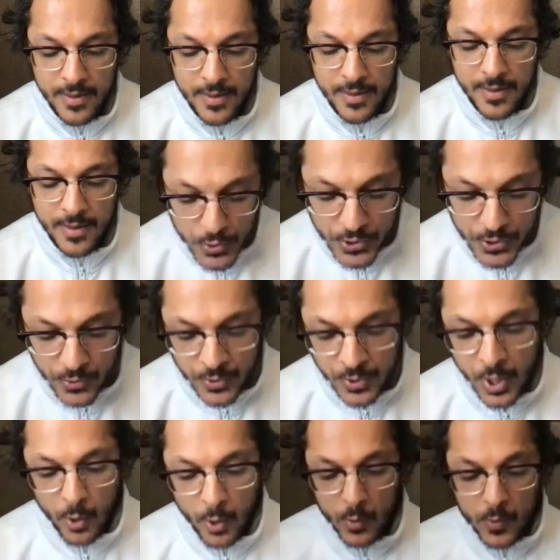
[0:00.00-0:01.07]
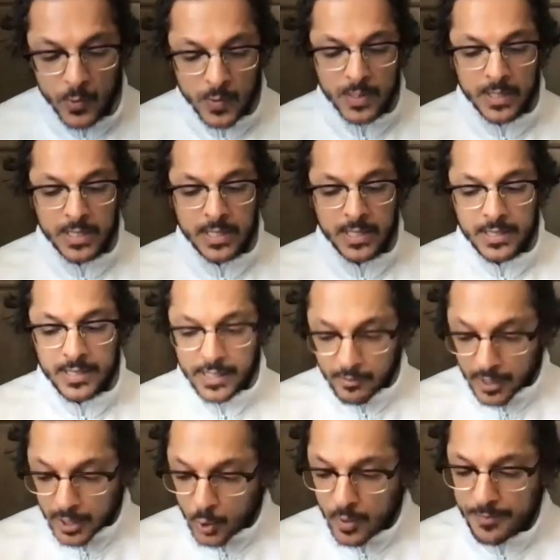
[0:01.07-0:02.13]
they also know their
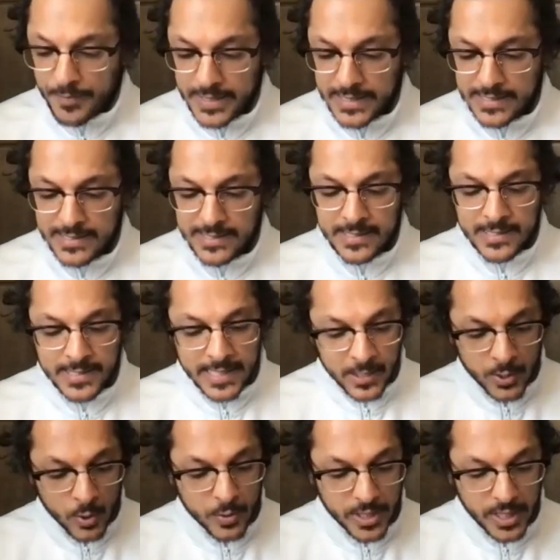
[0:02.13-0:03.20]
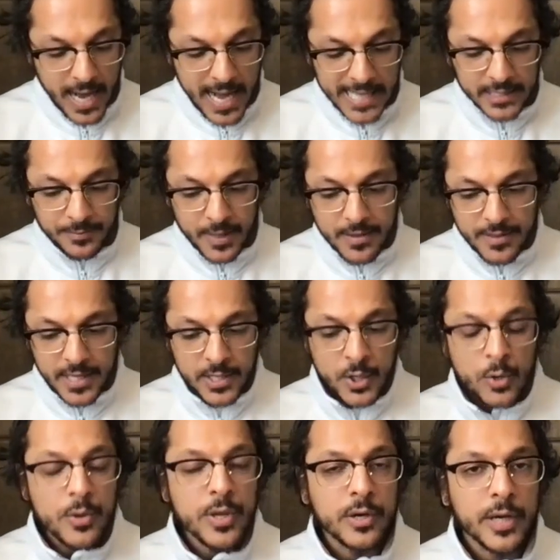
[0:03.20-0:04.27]
equipment. Since they know the Atma, they
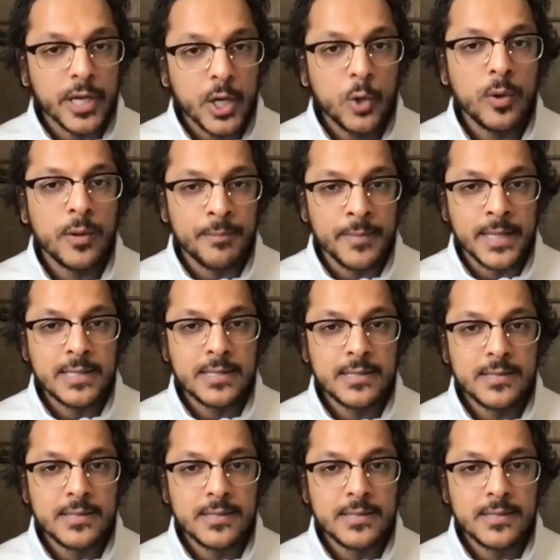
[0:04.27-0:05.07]
know their equipment.